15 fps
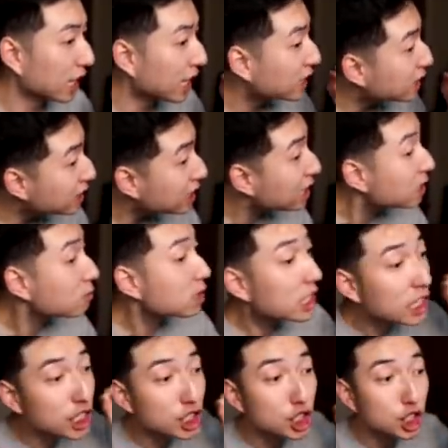It seems
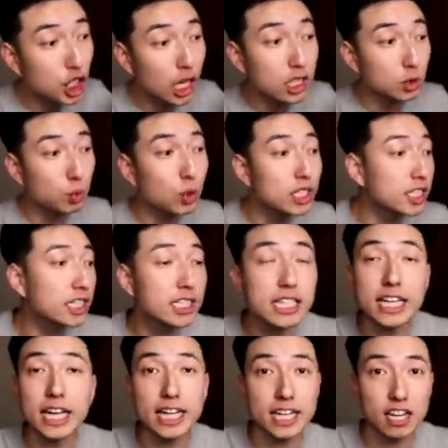he just
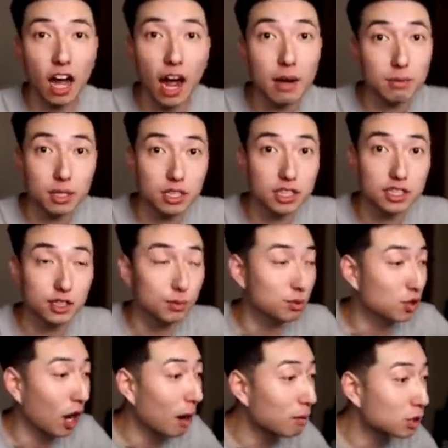recently hit 9 million
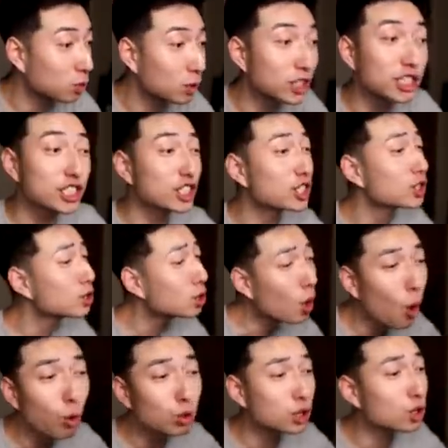subscribers, which is
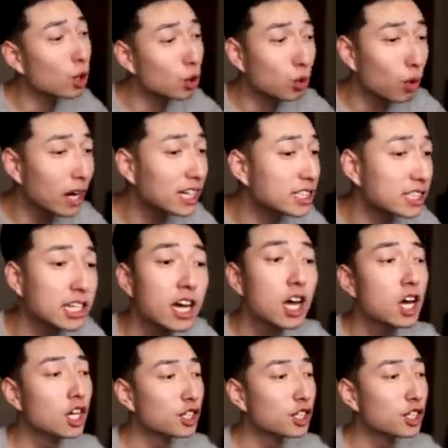so crazy.